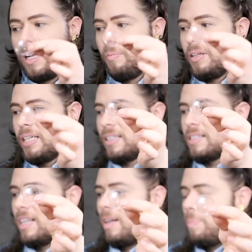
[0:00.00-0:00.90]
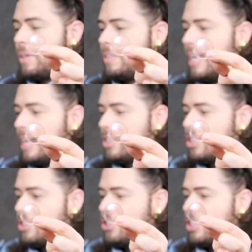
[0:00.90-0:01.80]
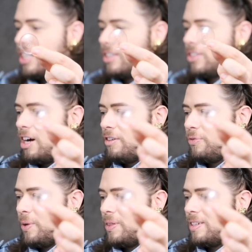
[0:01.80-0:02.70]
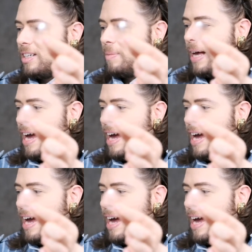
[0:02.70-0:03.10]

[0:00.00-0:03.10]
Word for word: let me take this little protection shield off with the double,